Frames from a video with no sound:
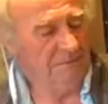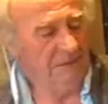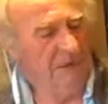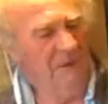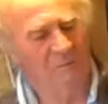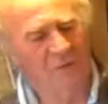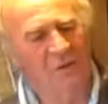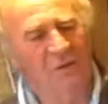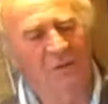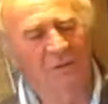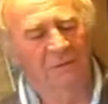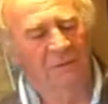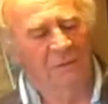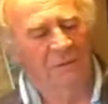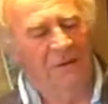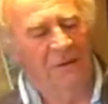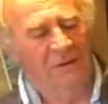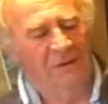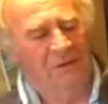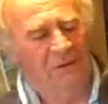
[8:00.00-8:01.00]
I haven't seen him for
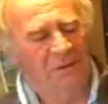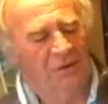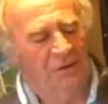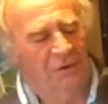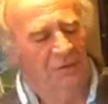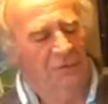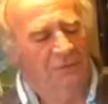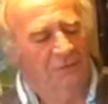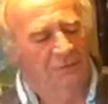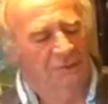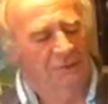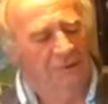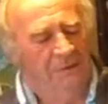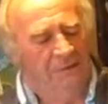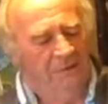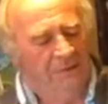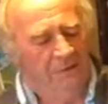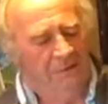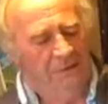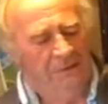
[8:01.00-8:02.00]
many a year,
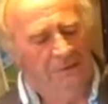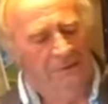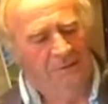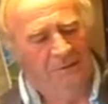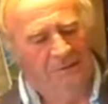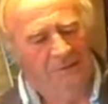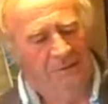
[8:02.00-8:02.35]
and